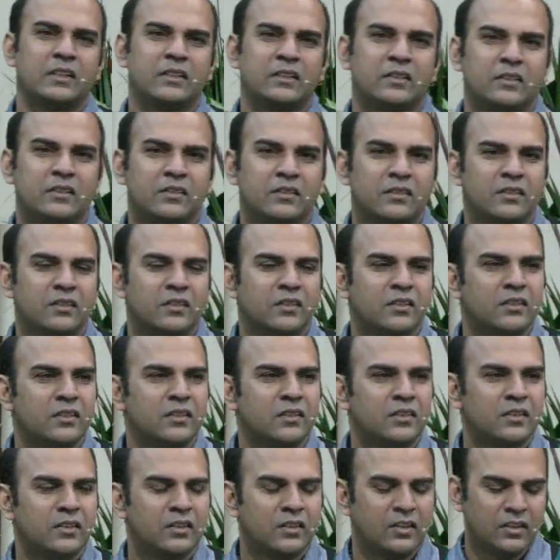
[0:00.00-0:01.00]

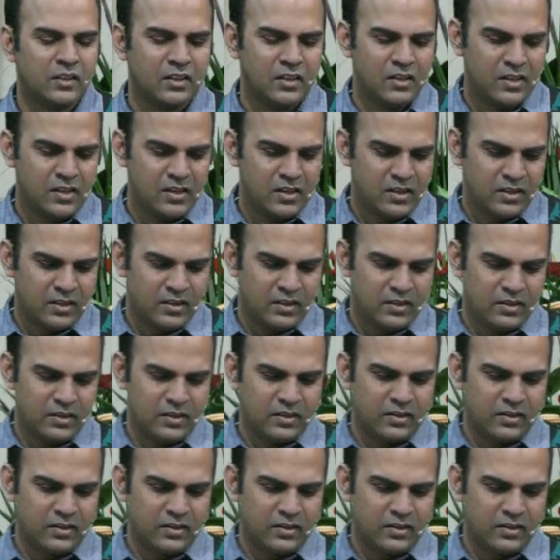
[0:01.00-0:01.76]
(silence)